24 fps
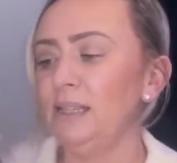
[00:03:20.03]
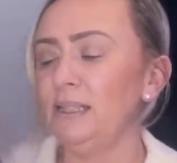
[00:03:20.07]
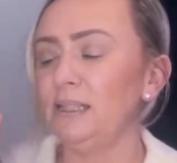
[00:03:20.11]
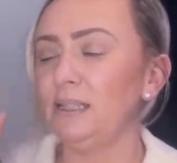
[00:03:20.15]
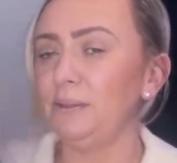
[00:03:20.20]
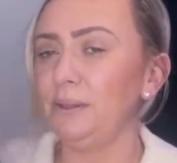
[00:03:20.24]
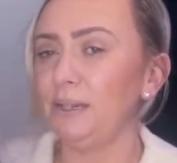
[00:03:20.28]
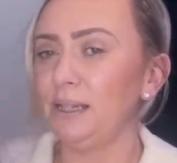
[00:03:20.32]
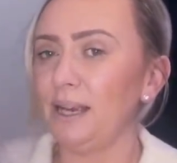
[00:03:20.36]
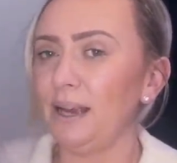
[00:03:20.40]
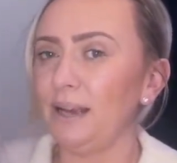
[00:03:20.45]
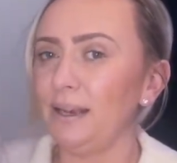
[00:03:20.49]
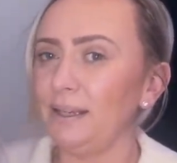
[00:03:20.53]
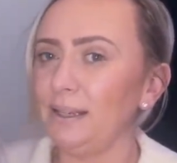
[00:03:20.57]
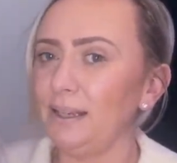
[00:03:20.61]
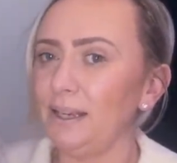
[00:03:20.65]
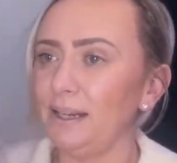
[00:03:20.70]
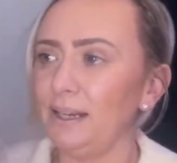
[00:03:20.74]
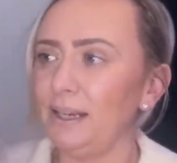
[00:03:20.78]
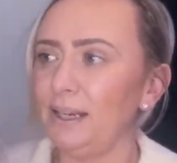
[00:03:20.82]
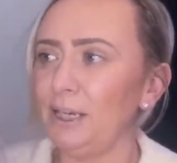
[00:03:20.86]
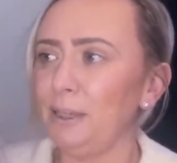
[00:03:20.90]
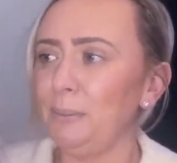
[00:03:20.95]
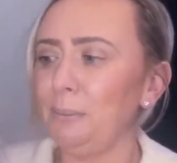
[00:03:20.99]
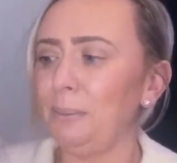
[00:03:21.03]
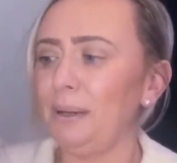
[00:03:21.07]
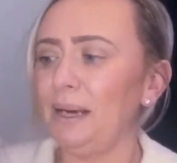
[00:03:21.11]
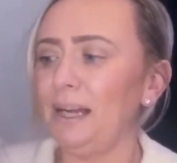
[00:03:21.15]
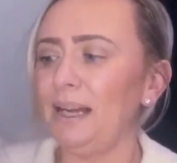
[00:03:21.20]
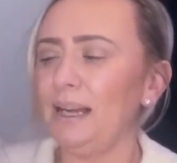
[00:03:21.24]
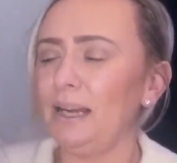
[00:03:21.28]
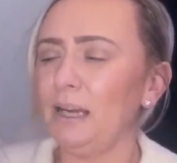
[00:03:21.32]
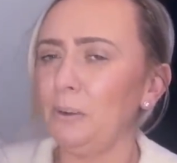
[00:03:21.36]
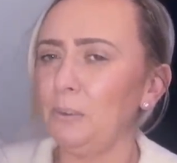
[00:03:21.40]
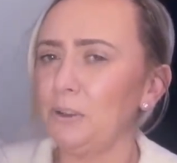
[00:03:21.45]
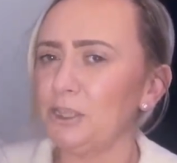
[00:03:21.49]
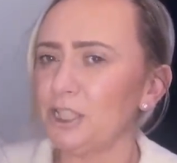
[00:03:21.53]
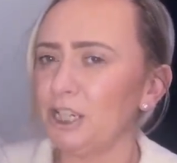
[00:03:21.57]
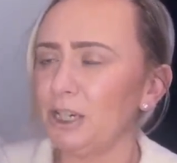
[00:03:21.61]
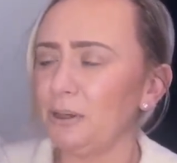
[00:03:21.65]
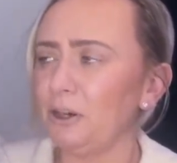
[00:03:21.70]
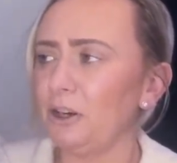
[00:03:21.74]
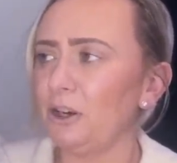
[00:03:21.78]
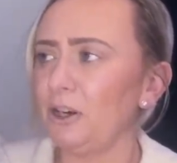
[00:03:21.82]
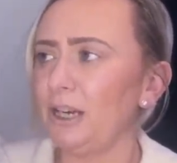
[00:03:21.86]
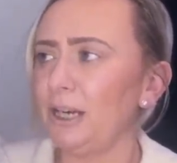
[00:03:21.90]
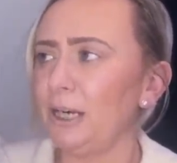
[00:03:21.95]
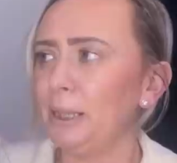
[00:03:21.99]
Now, you can get it in a black. I wish I'd
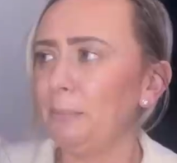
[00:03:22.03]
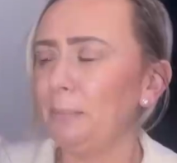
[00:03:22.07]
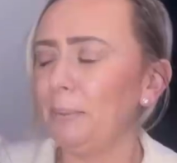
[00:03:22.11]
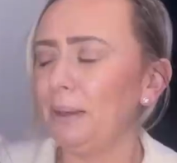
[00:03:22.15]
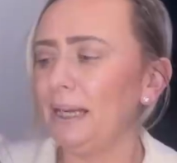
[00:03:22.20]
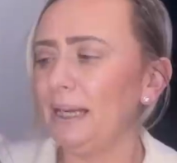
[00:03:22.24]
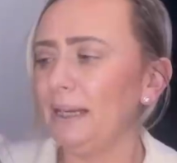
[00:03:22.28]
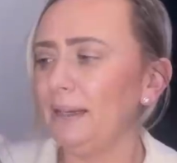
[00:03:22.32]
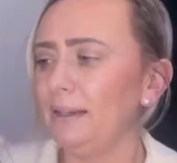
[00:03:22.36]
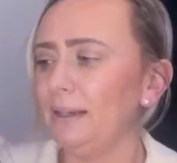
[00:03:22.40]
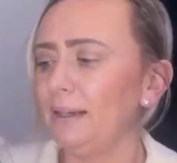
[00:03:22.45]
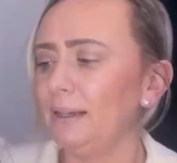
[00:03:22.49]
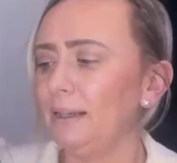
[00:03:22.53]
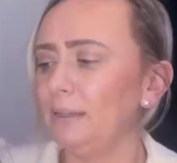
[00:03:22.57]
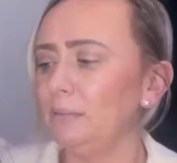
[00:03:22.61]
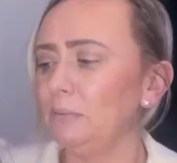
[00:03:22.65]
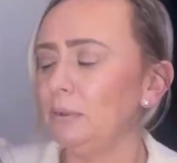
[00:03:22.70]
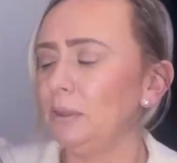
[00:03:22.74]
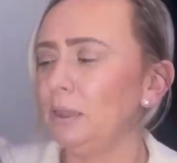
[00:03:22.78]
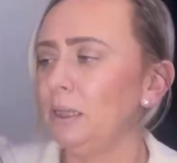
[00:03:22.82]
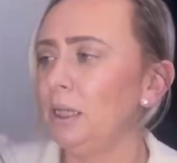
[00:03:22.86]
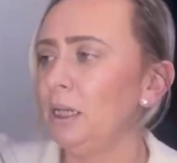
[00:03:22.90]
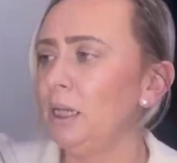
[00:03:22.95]
have got it in a black now.